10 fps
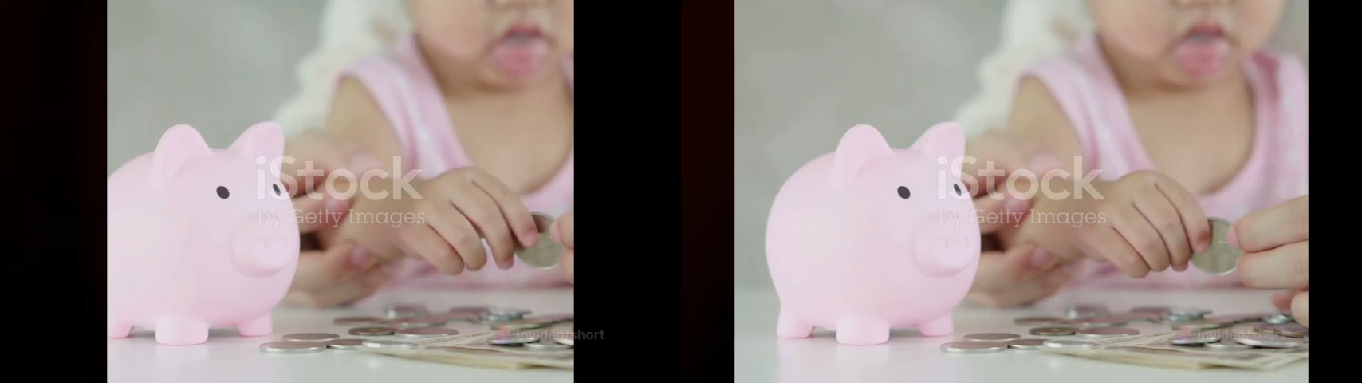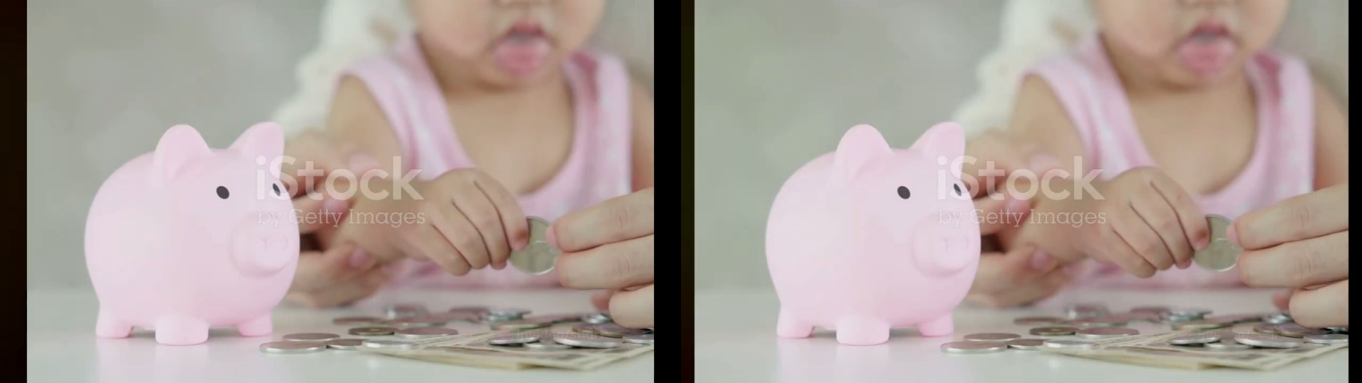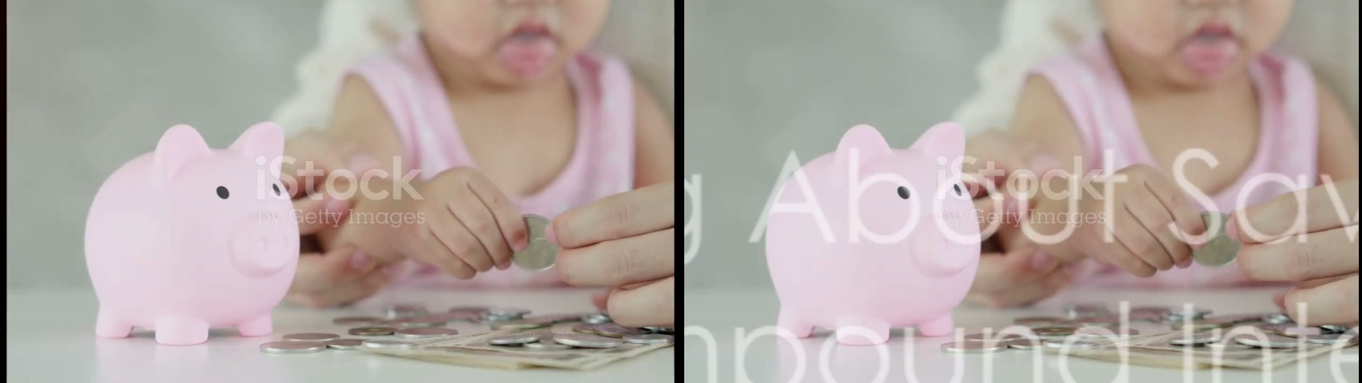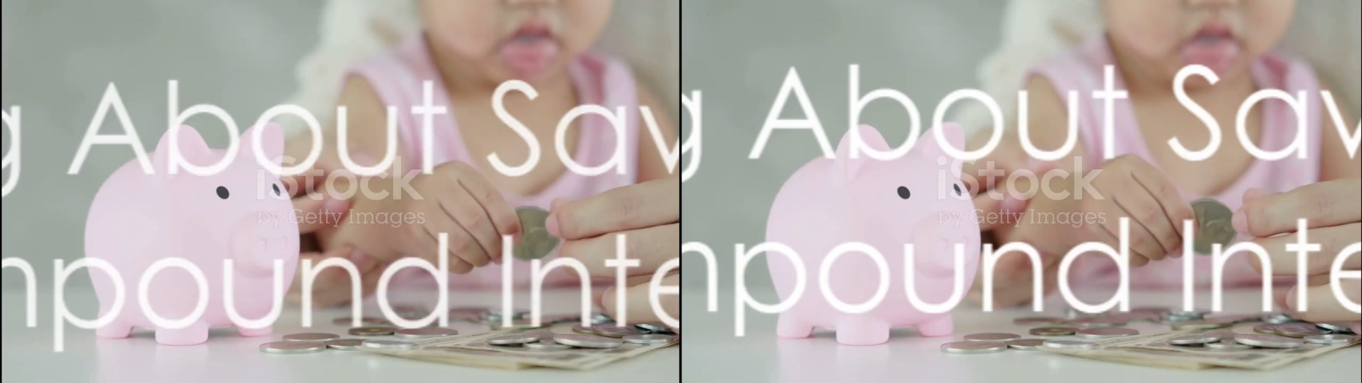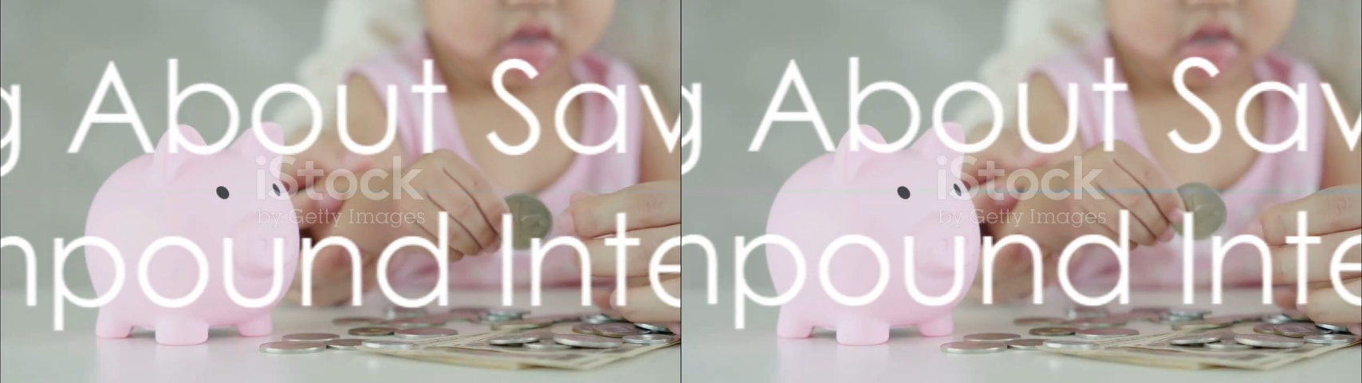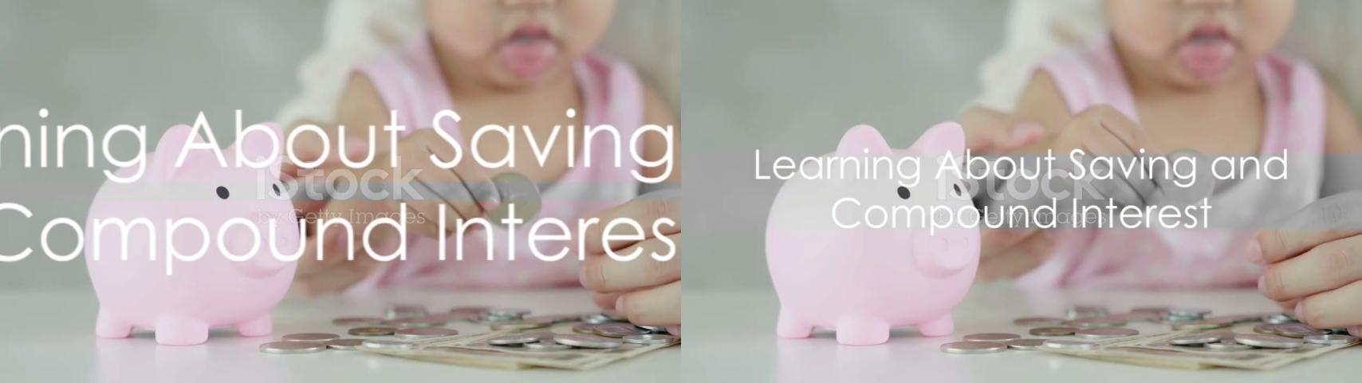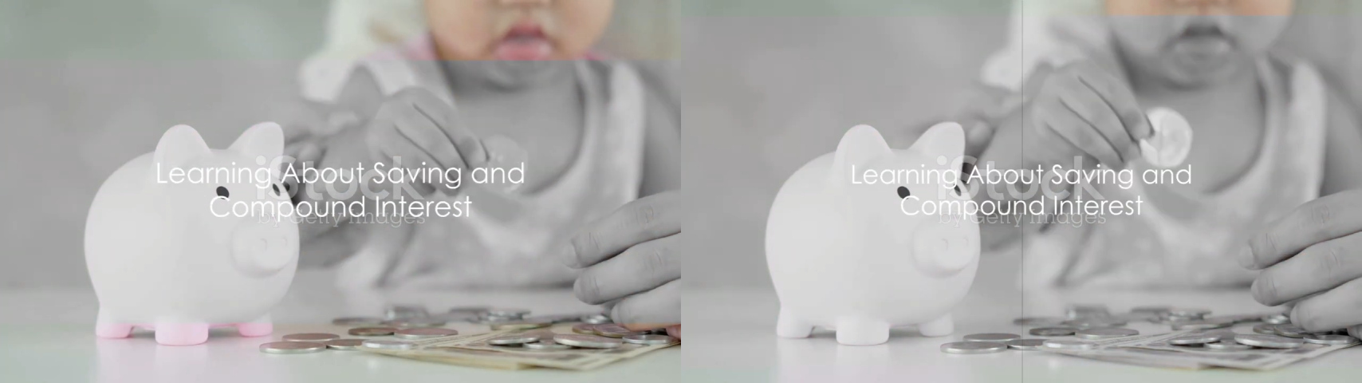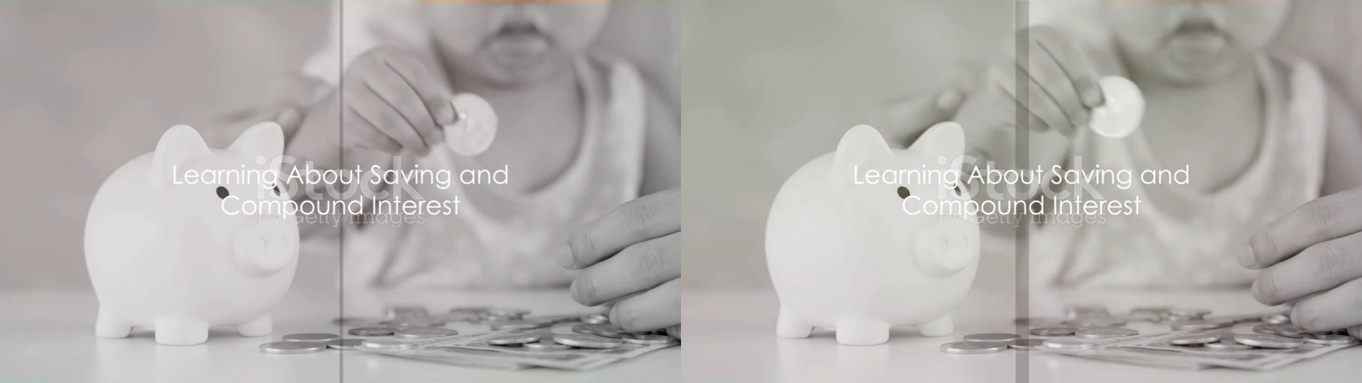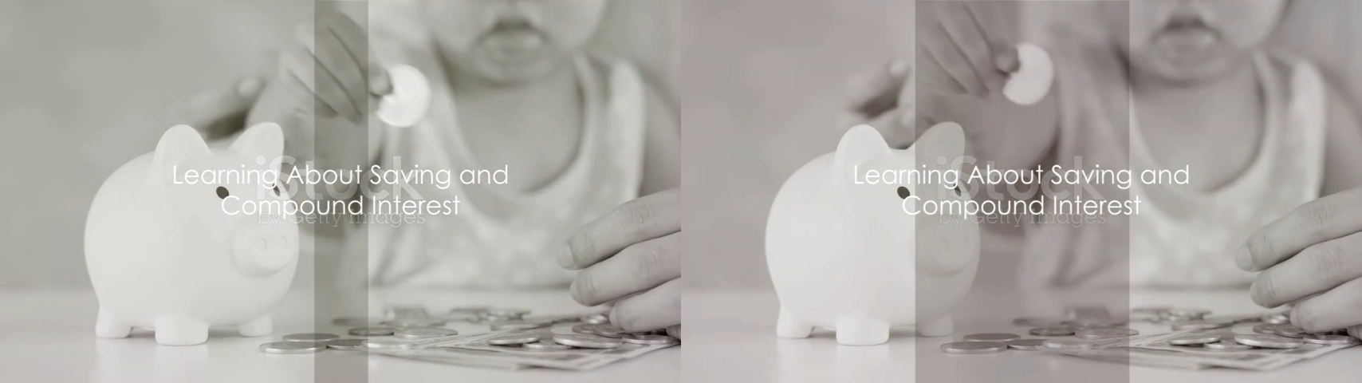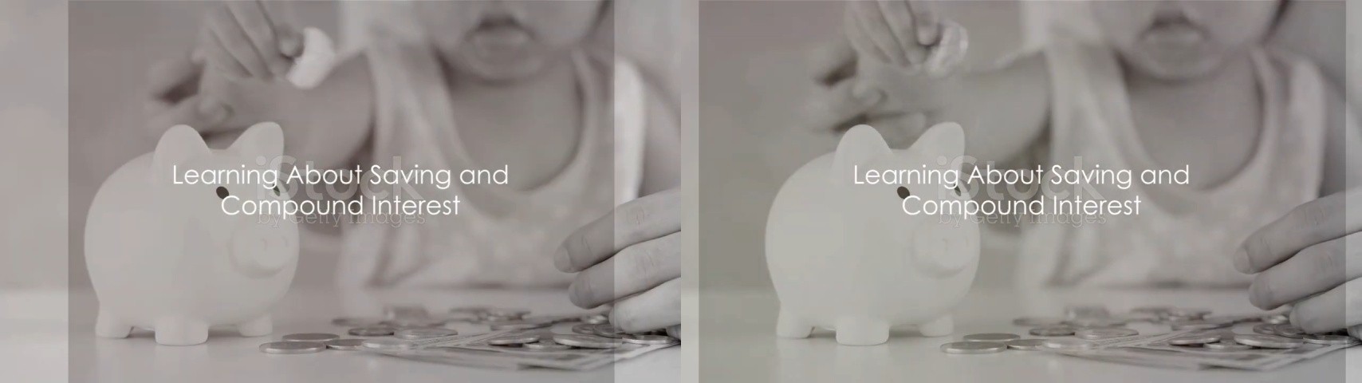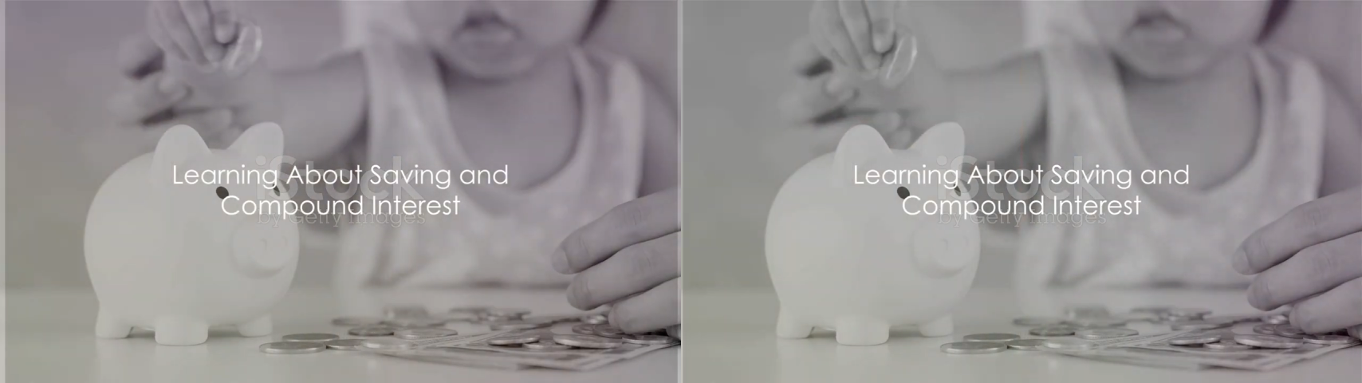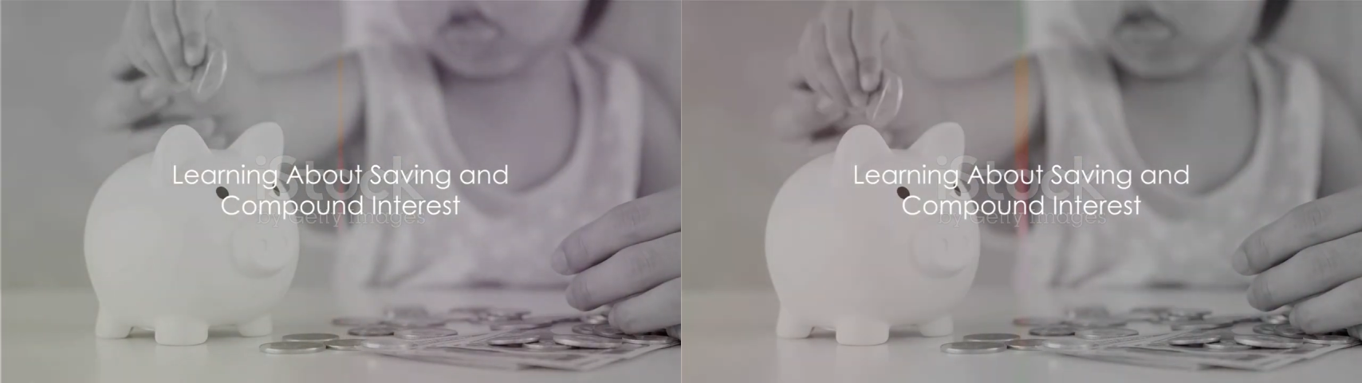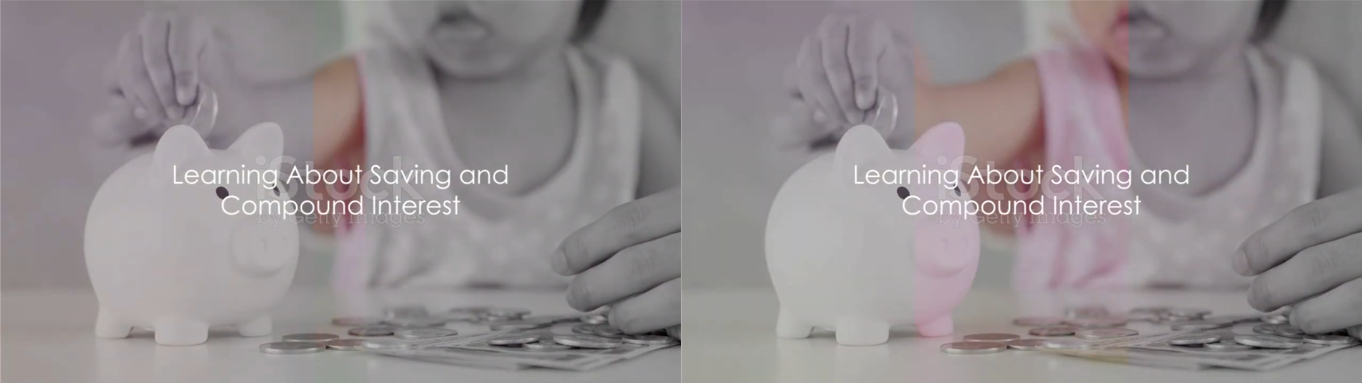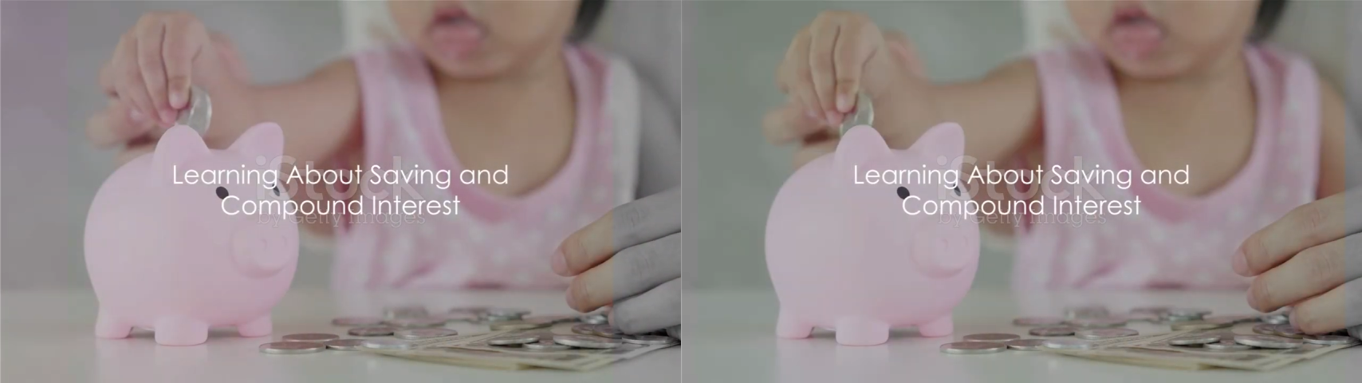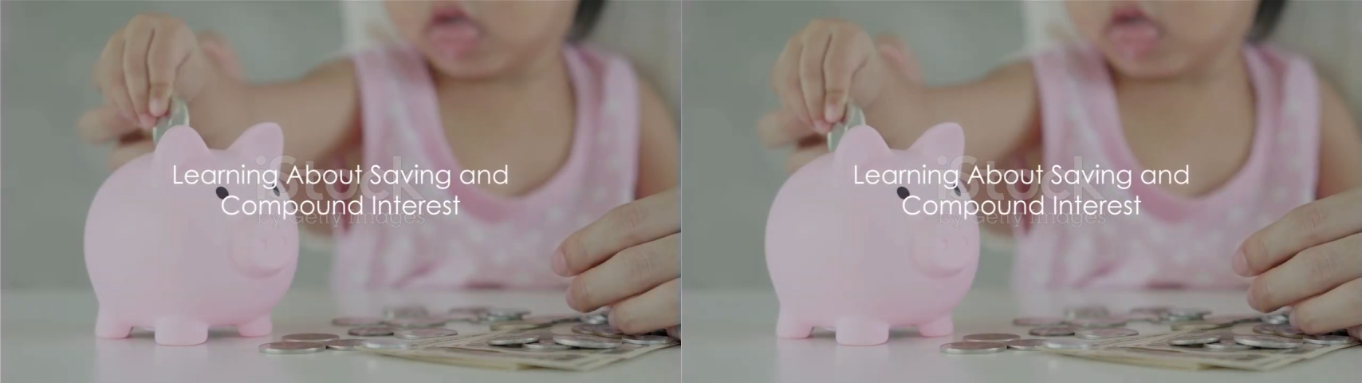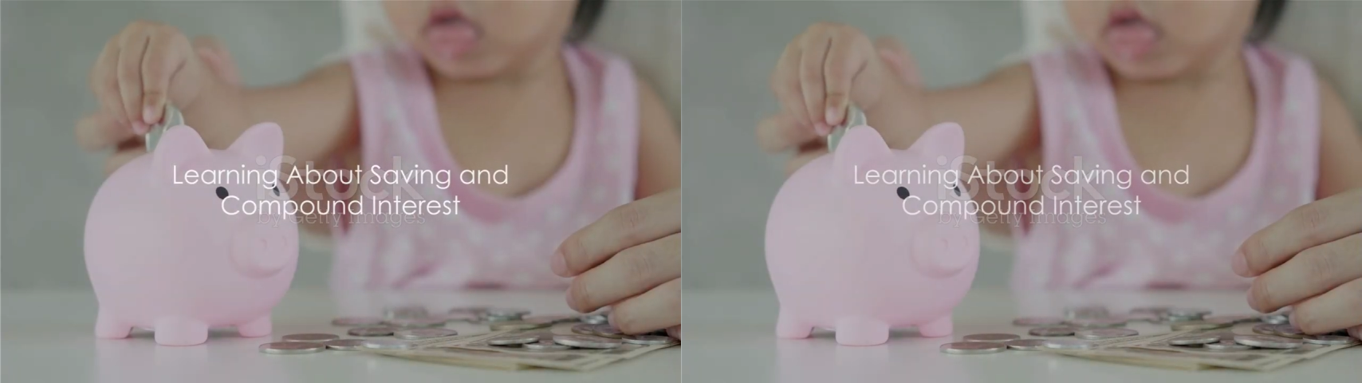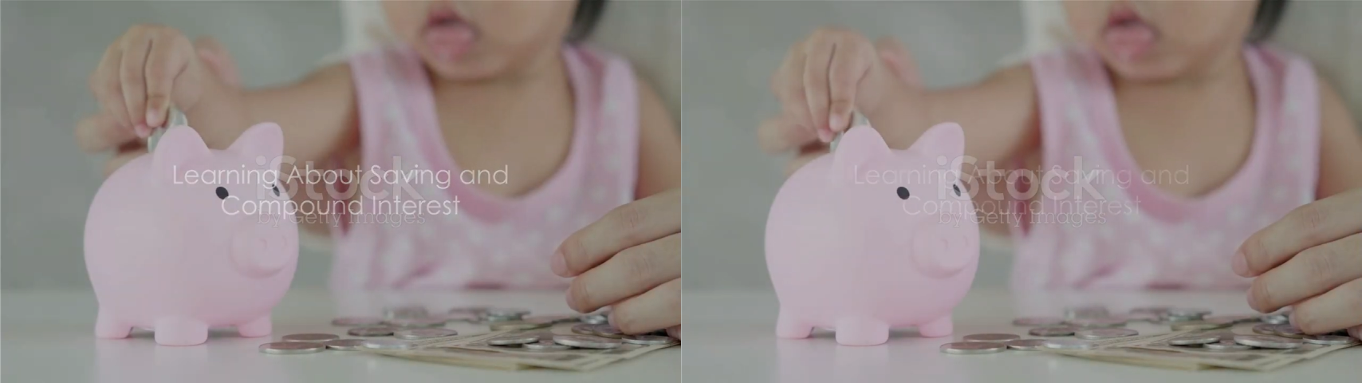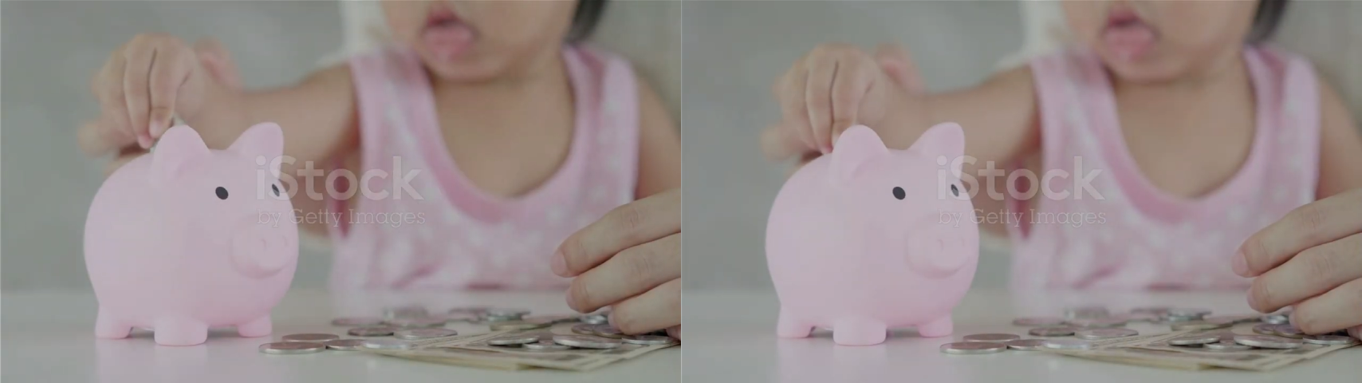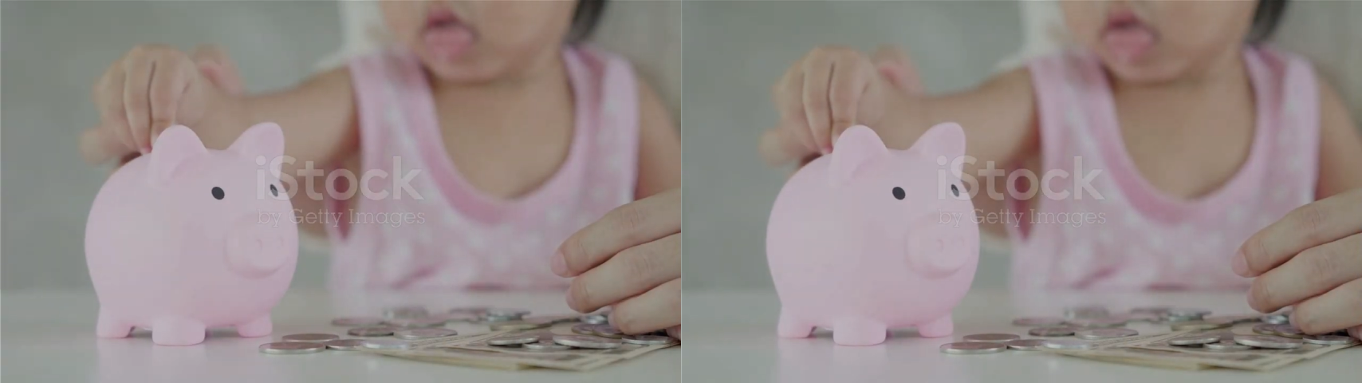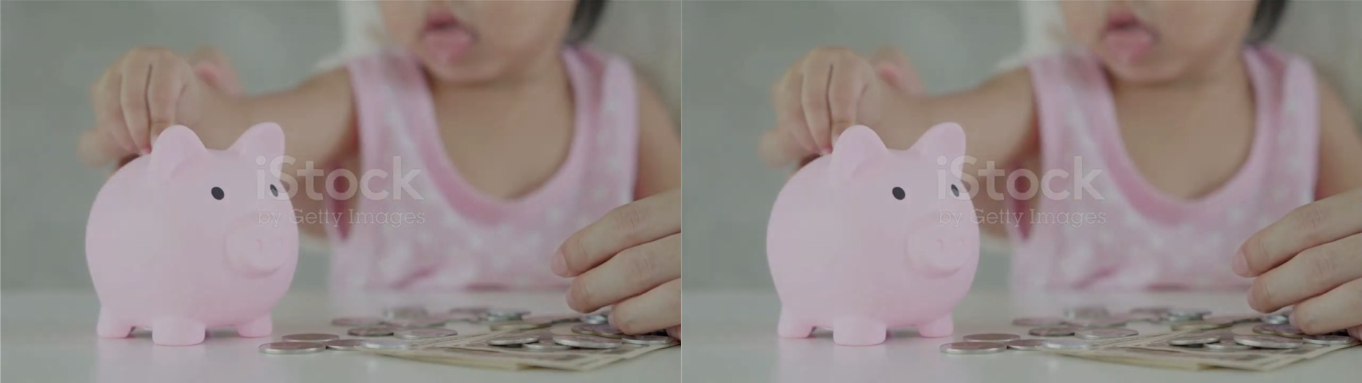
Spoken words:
[unreadable: no face in view]